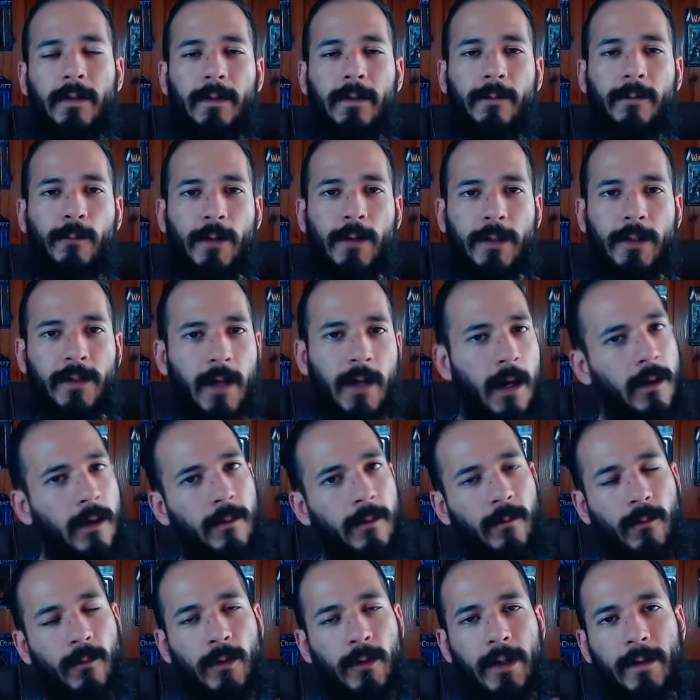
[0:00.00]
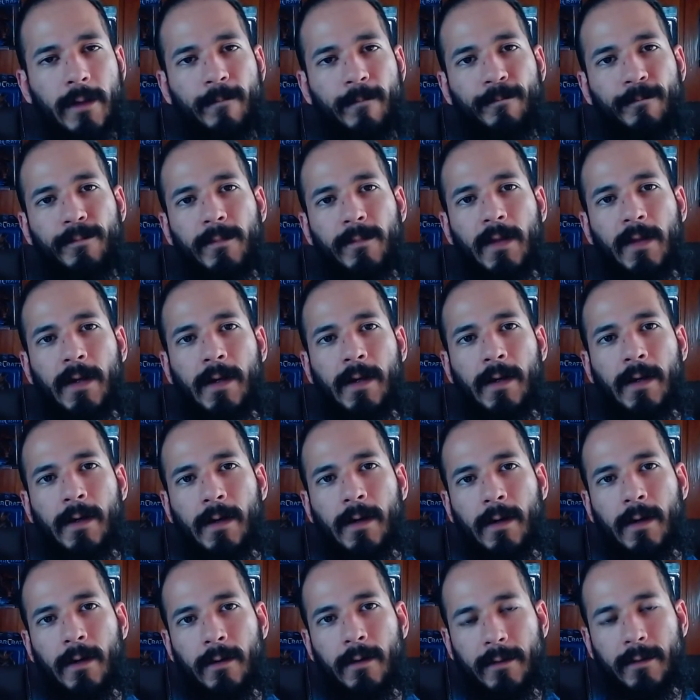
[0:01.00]
We're done with
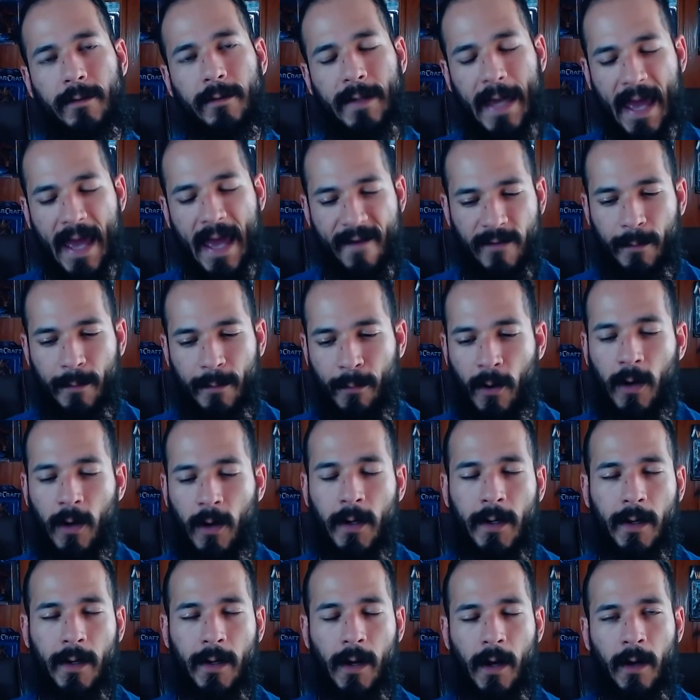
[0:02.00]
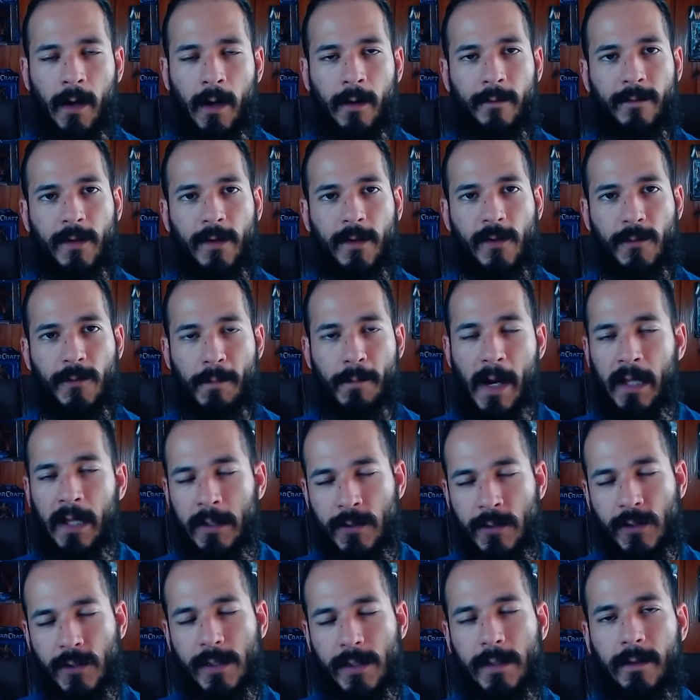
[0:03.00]
the heavy part of
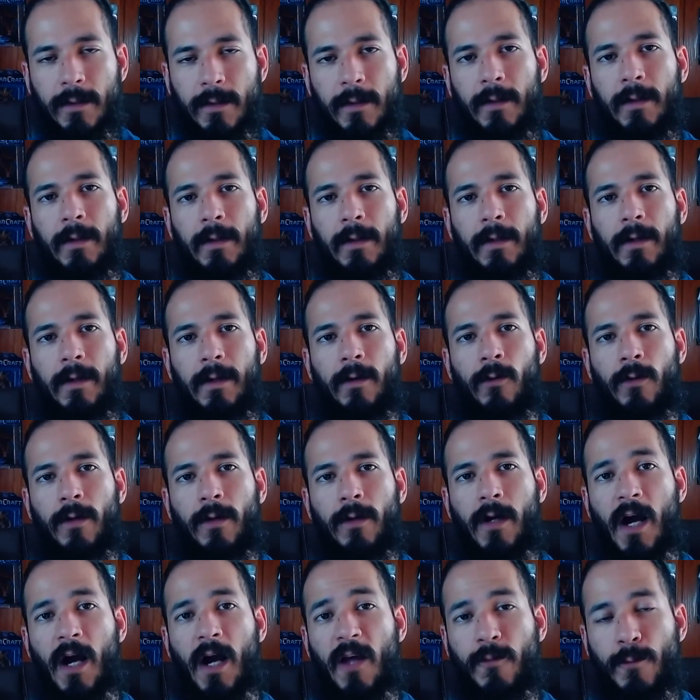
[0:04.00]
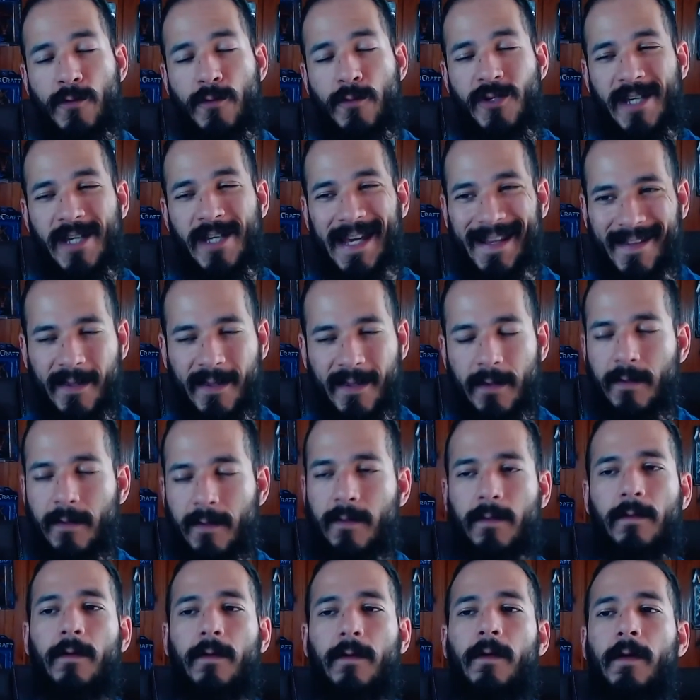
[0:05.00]
cosmology or
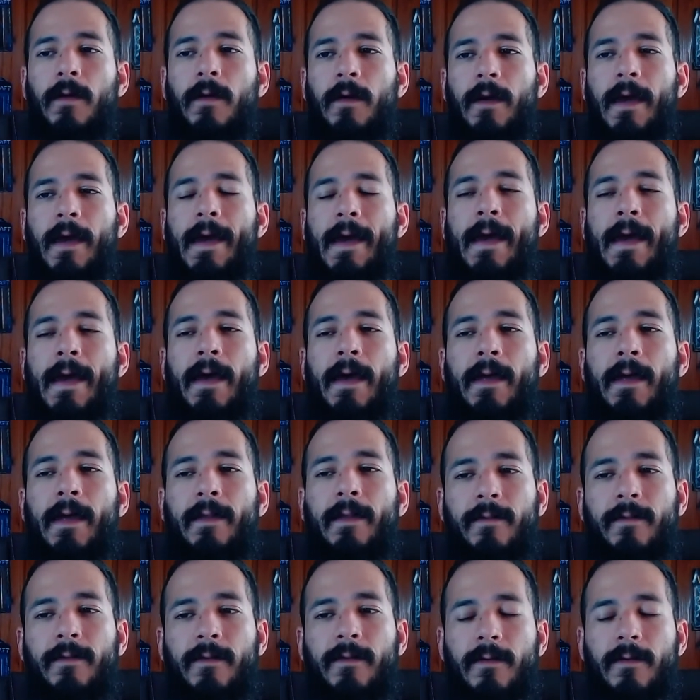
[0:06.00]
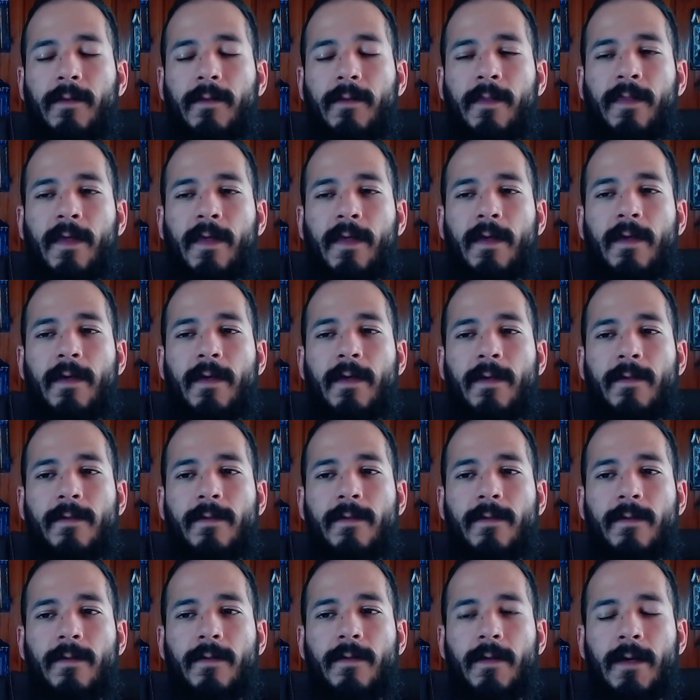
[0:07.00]
cosmogenesis, and
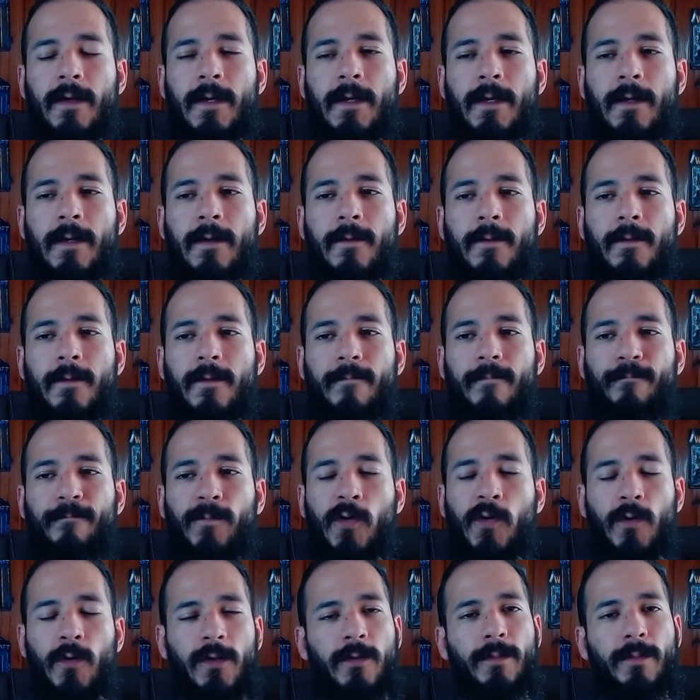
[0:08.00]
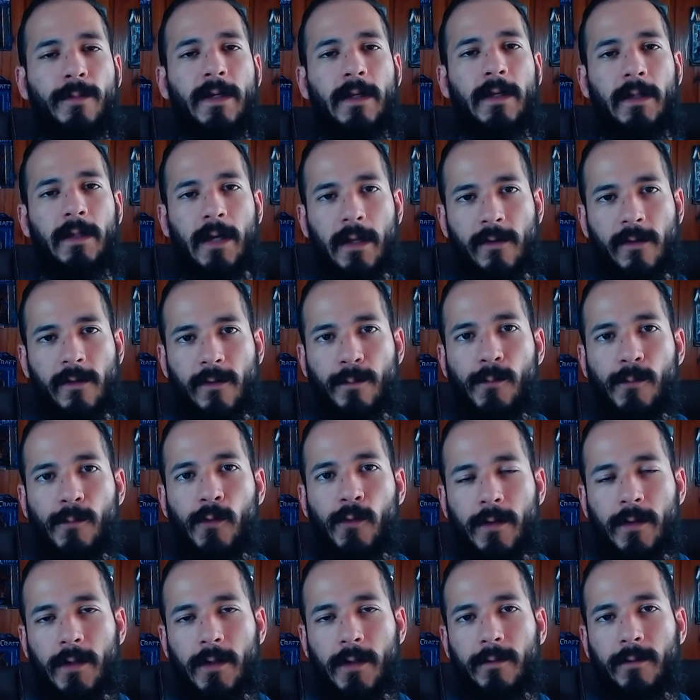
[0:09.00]
this is going to be a lot
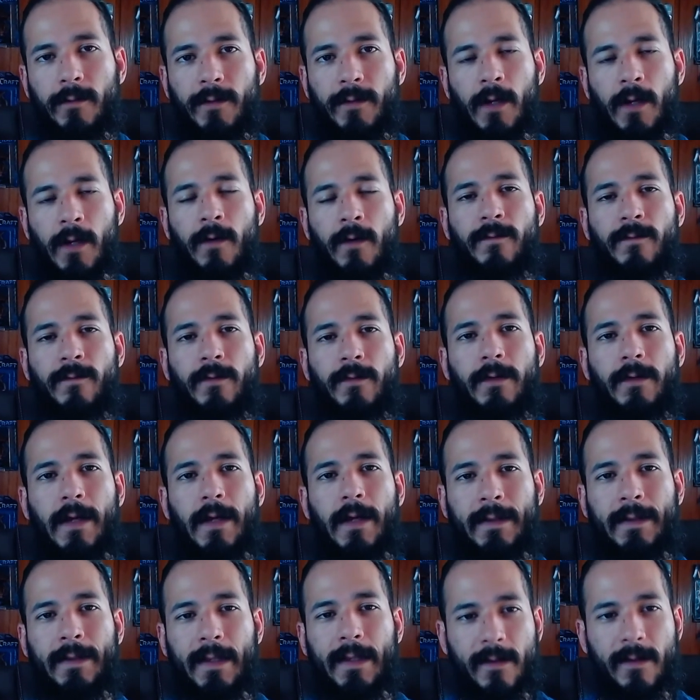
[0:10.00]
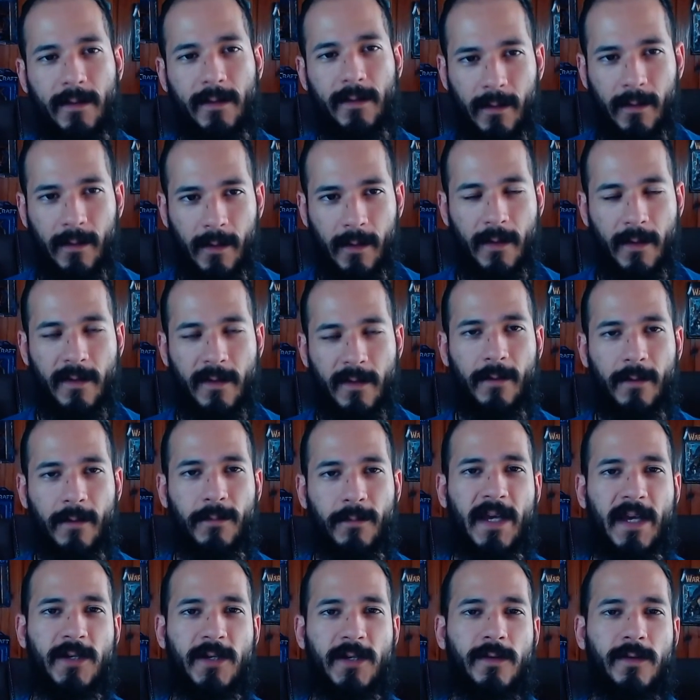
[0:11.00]
smoother, for at least some
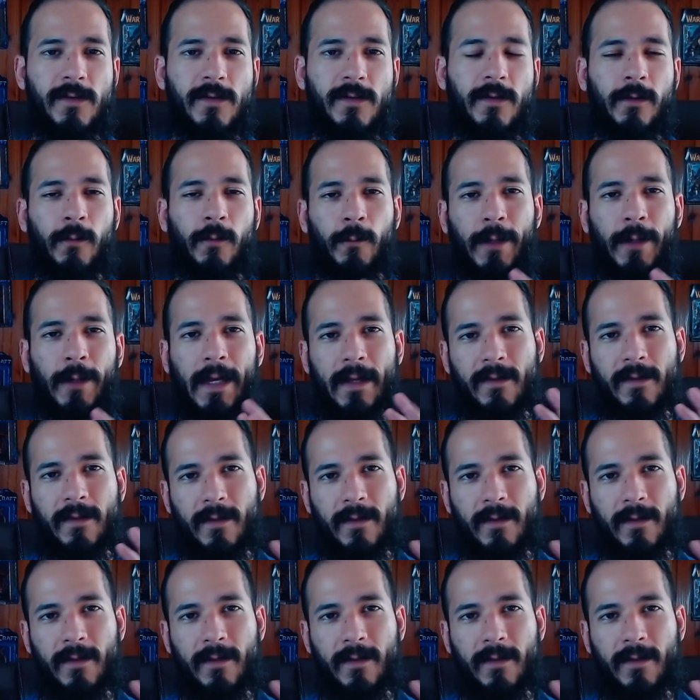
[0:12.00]
sessions, until we get